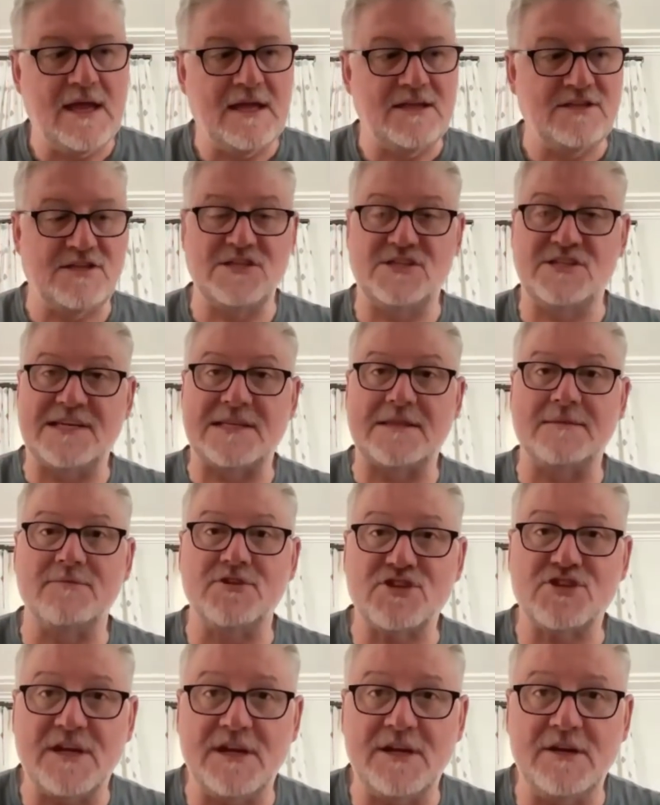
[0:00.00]
Since he's had the
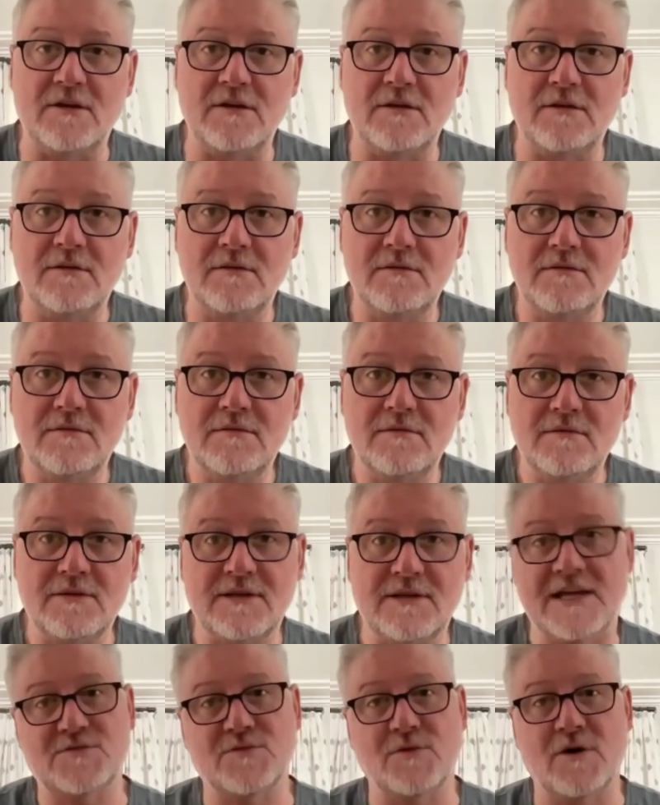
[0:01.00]
machine on,
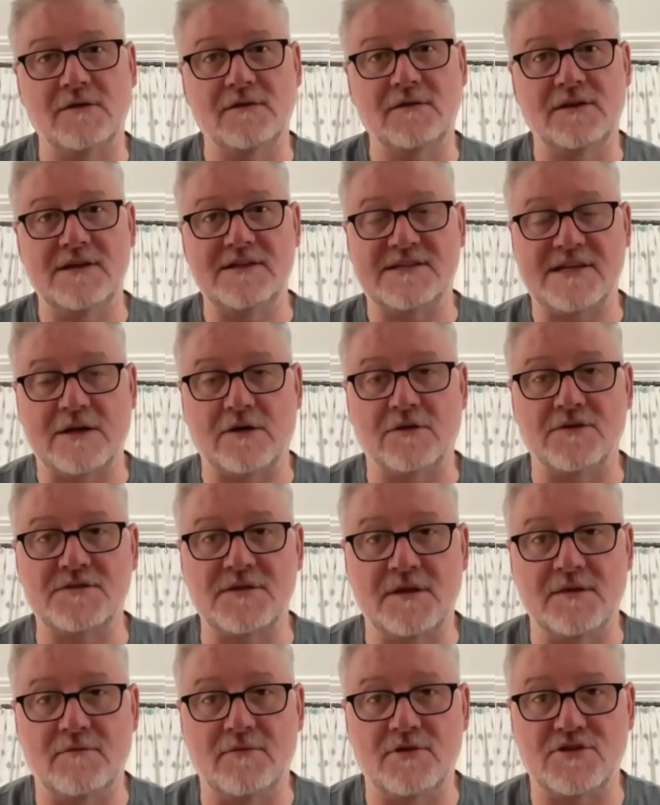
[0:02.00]
guess what? His health's
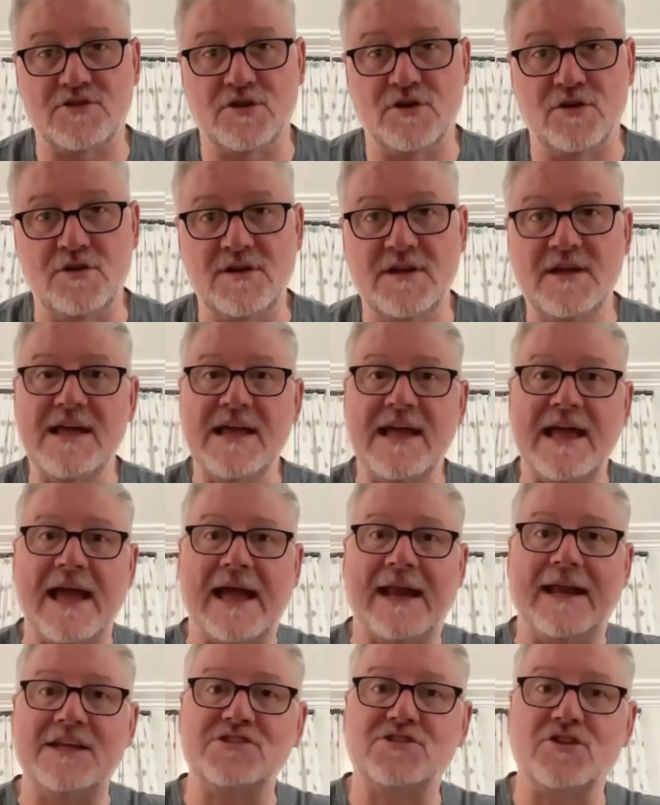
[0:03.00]
returned
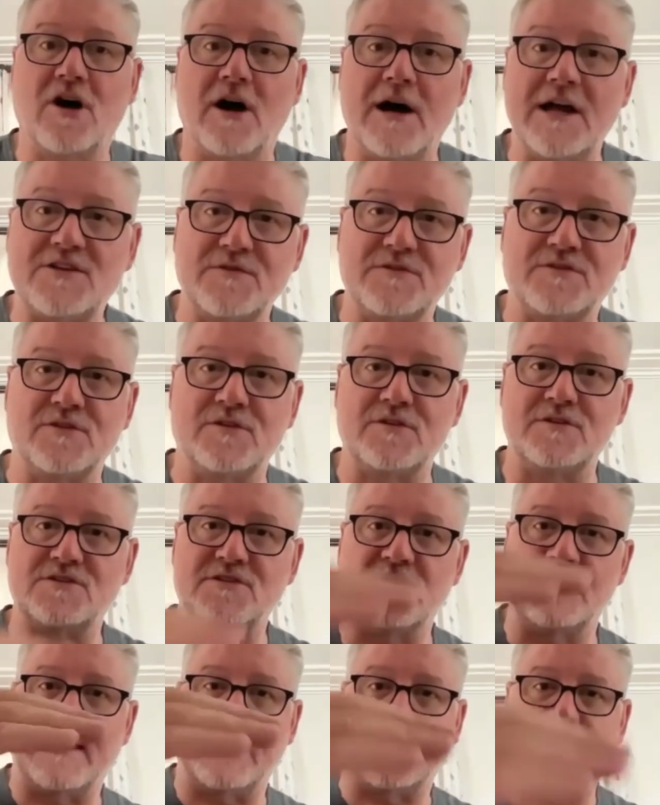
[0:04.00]
and his diet's returned.
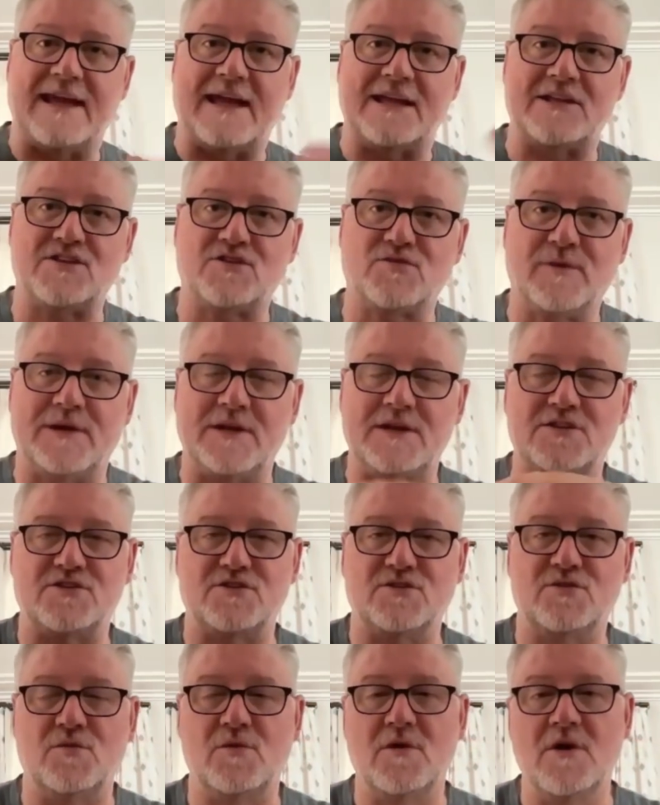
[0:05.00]
So that
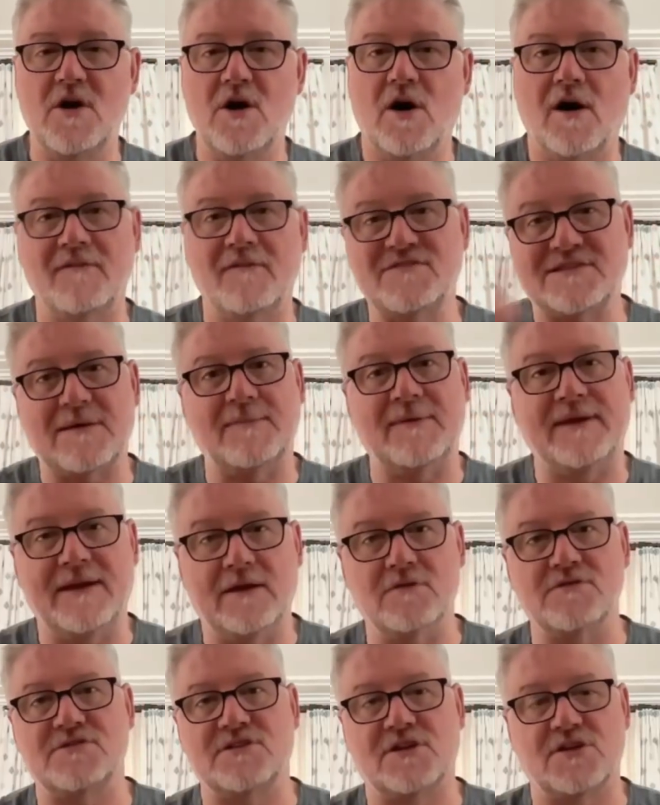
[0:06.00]
catch-22 of something
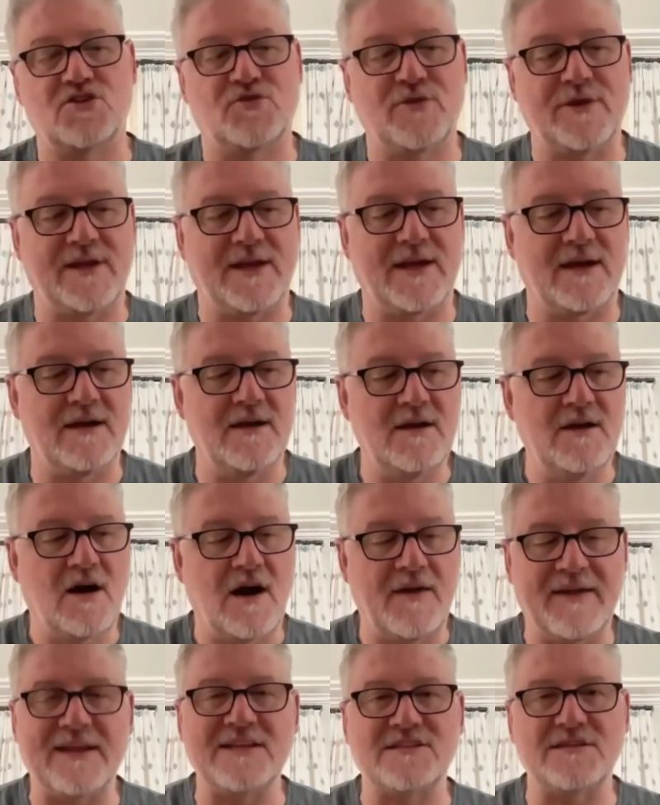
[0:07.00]
else can trigger.
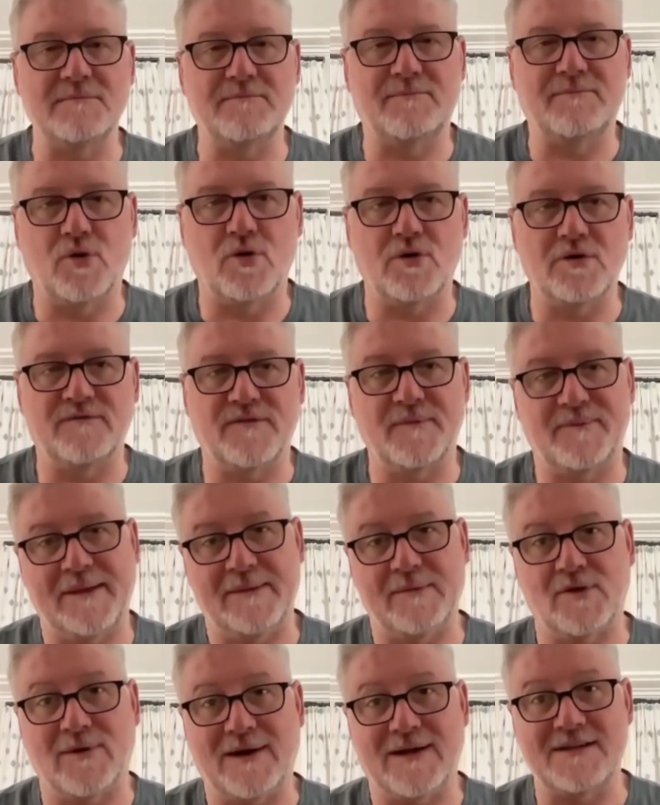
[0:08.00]
I think it's important for
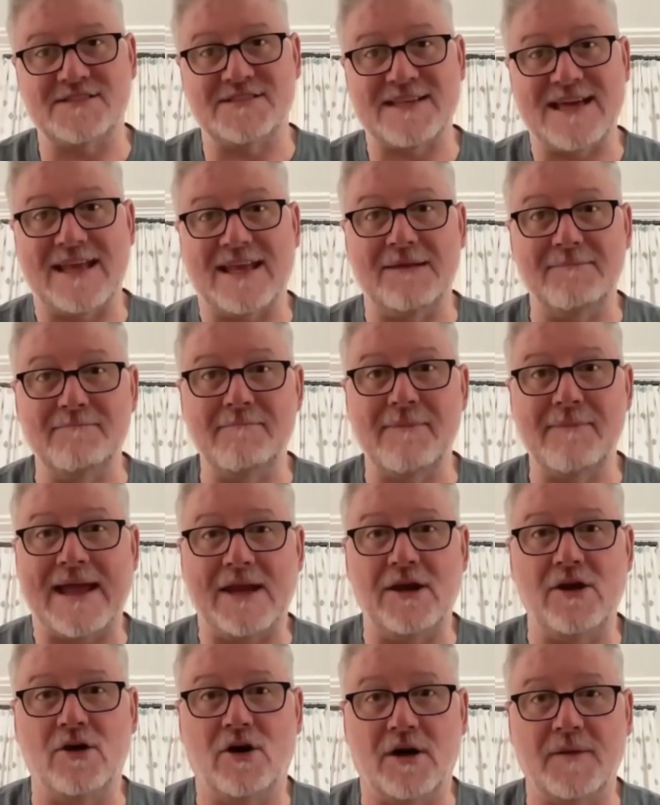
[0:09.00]
people to understand it
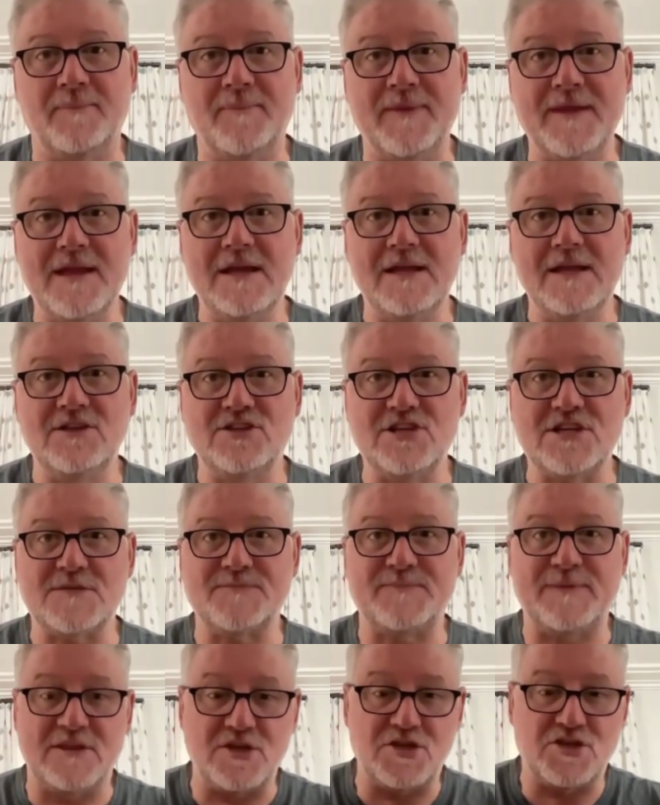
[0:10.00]
may not just
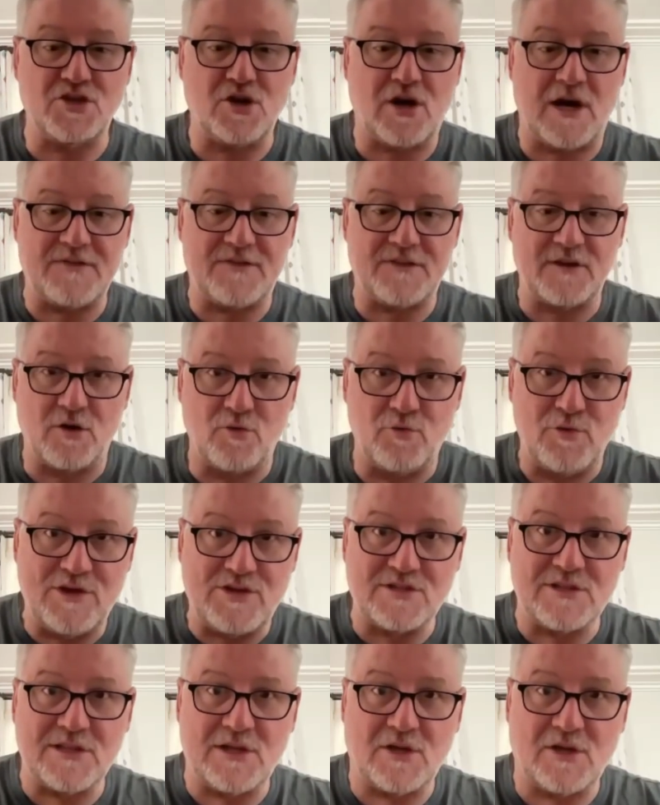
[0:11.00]
be the diet that
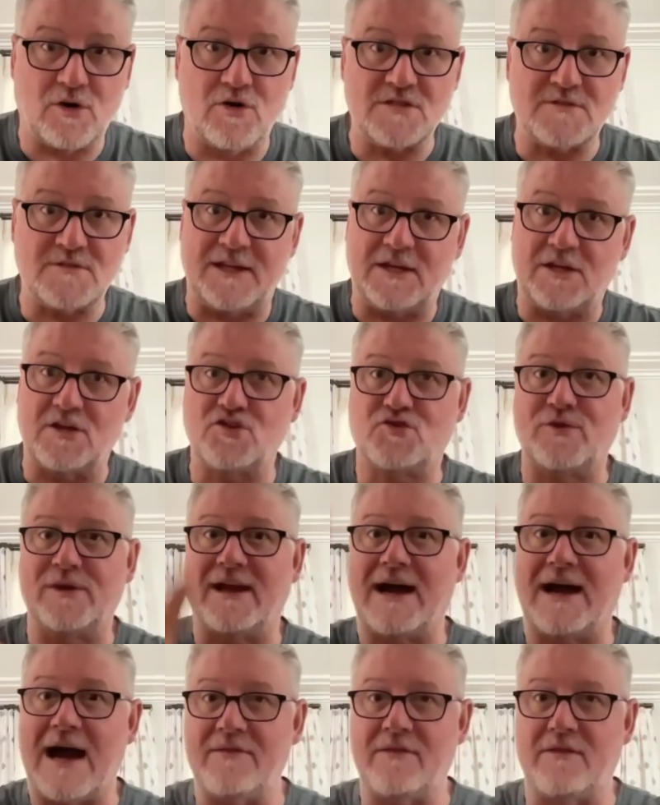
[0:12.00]
originally caused, but it can
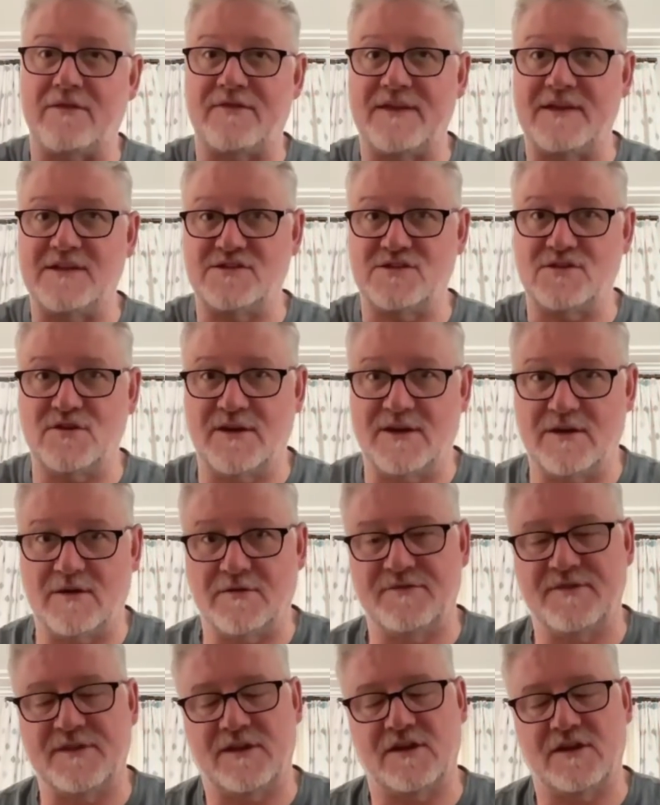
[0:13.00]
trigger other things in your
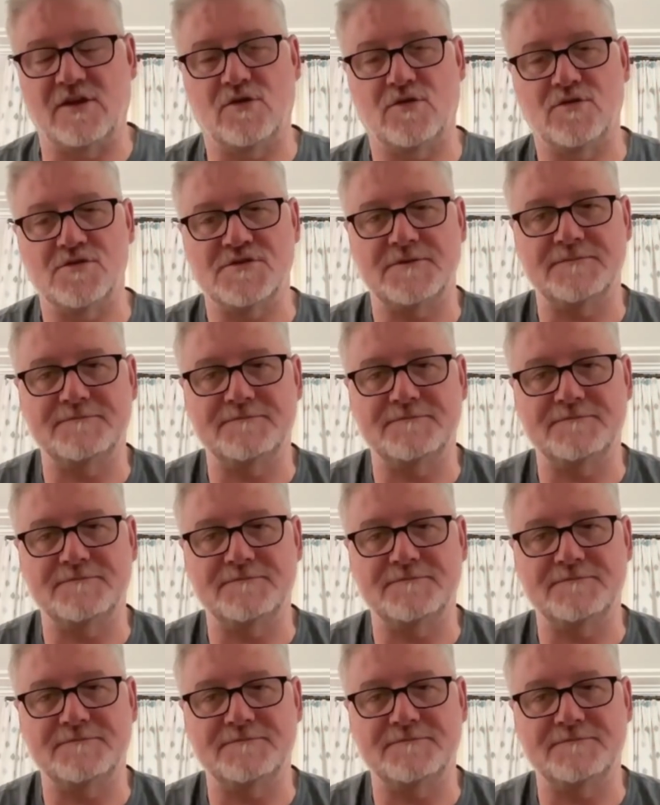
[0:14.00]
health that can cause it.